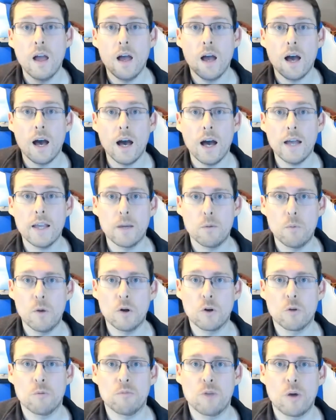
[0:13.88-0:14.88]
Hi and
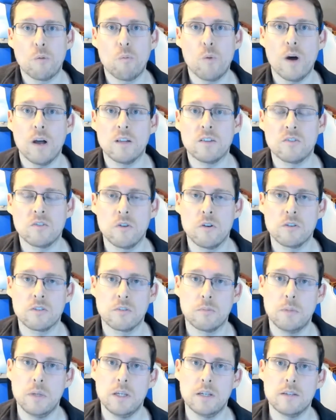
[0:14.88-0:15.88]
welcome to Wild Snorlax
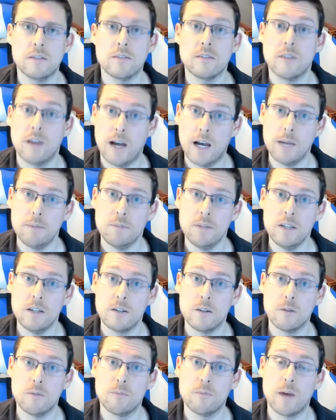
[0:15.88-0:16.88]
Appears. I'm
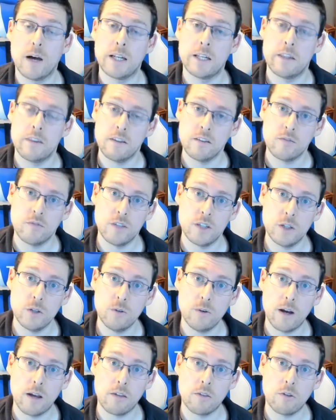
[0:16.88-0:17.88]
Neil, and in this video
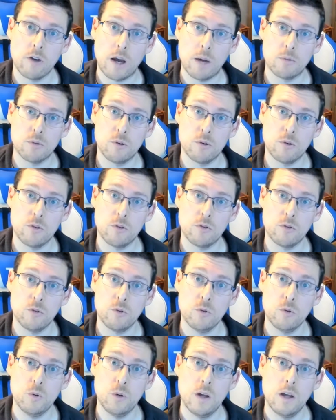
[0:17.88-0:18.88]
I thought I would go
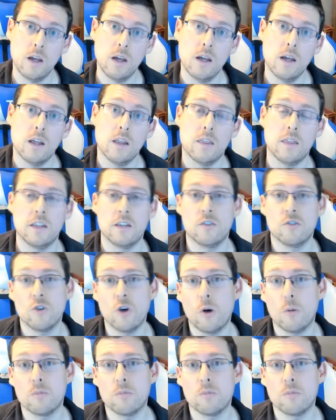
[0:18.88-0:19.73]
through the top